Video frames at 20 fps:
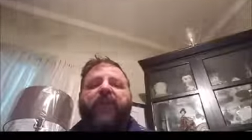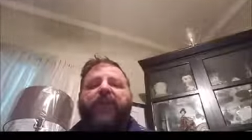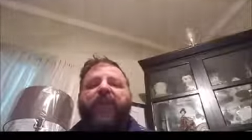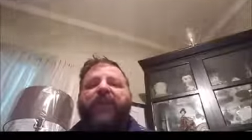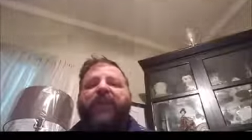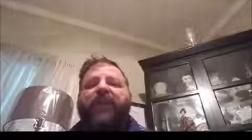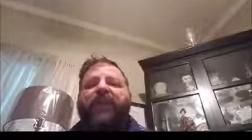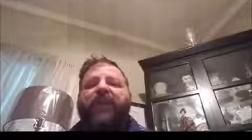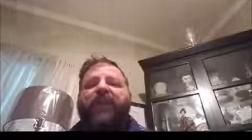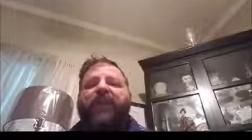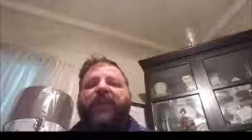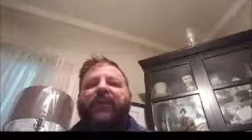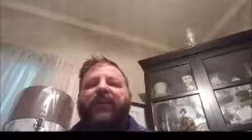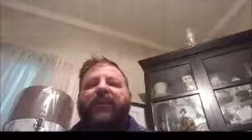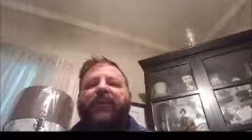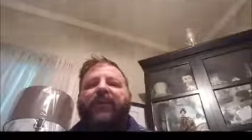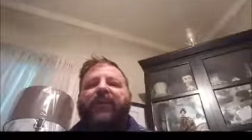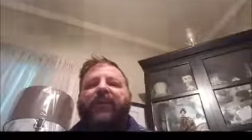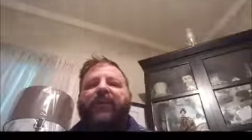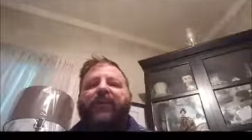and get
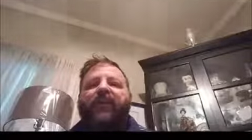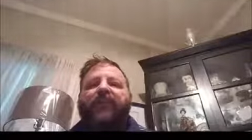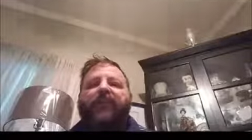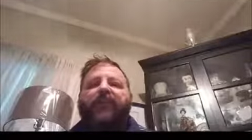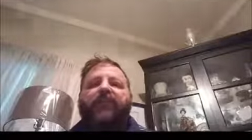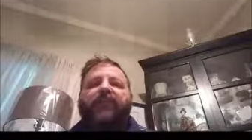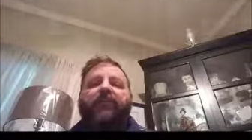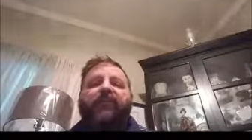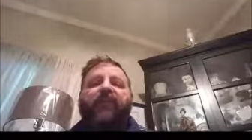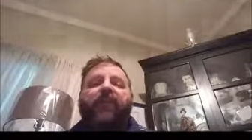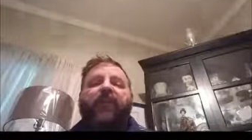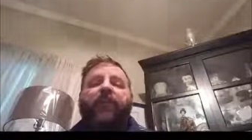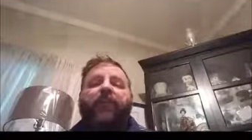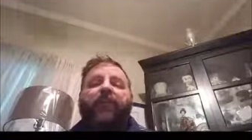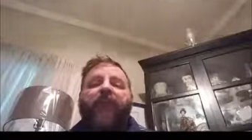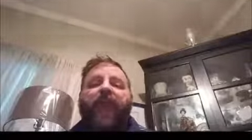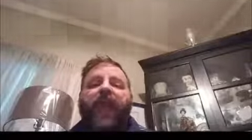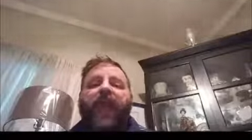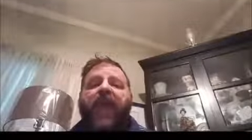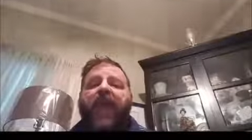and set up
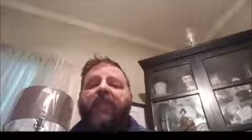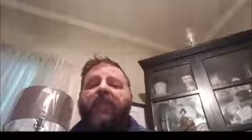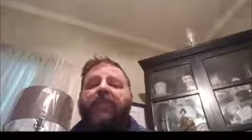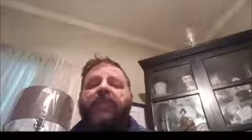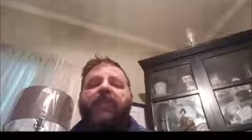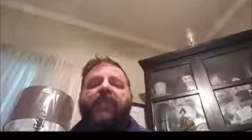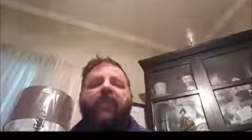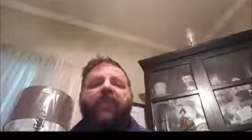an ad.